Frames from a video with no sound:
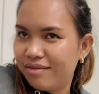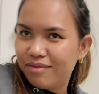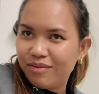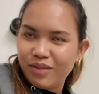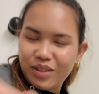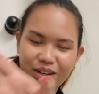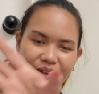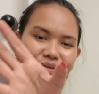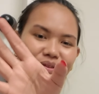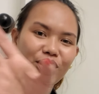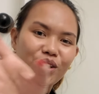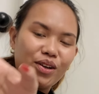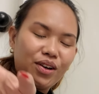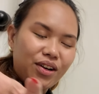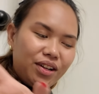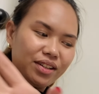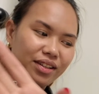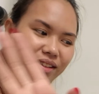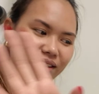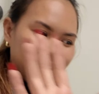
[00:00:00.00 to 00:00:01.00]
whatever you
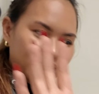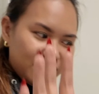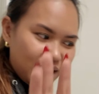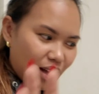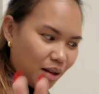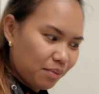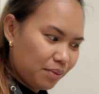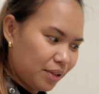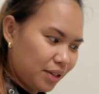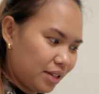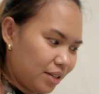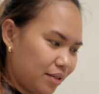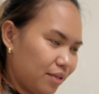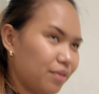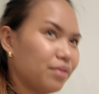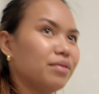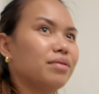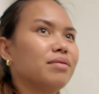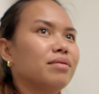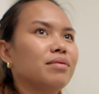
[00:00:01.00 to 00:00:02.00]
call it, the top lid
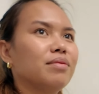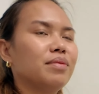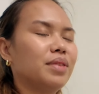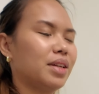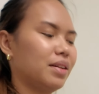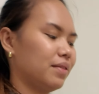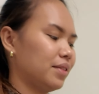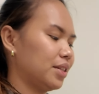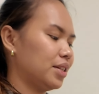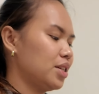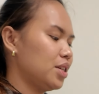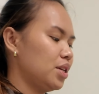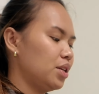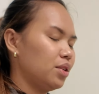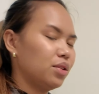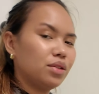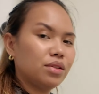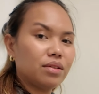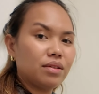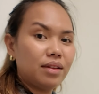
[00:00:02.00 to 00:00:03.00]
or whatever.
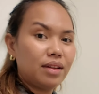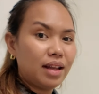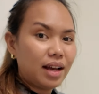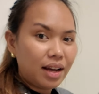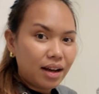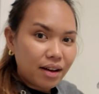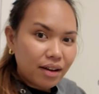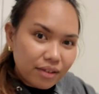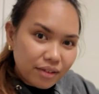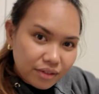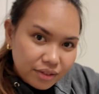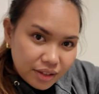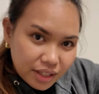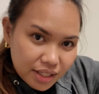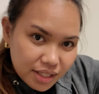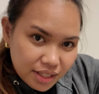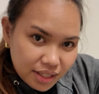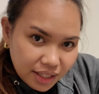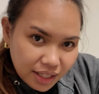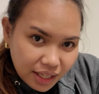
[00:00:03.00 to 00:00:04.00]
So now
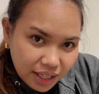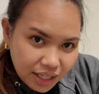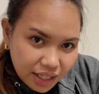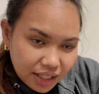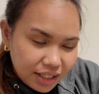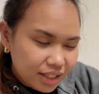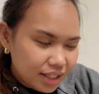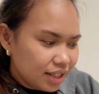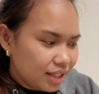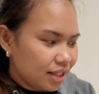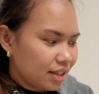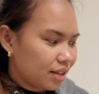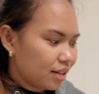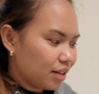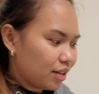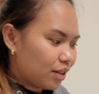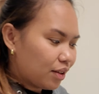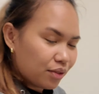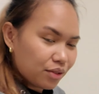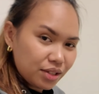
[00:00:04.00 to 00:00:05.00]
this thing
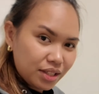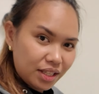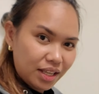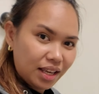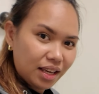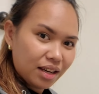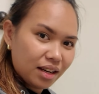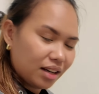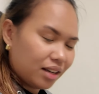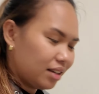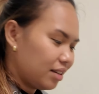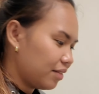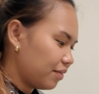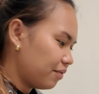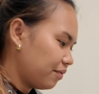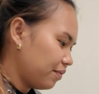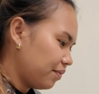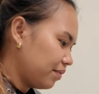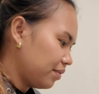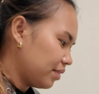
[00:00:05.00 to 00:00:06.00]
goes here
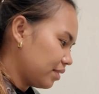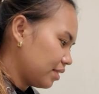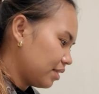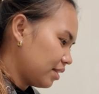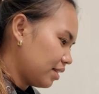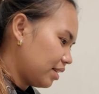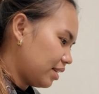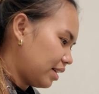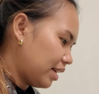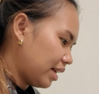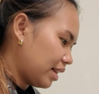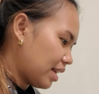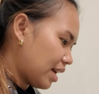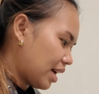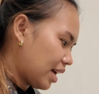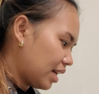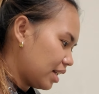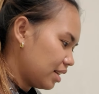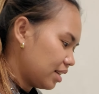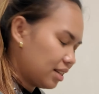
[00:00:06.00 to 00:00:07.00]
like
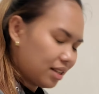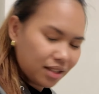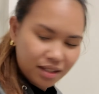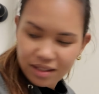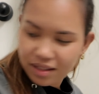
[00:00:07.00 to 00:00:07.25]
that.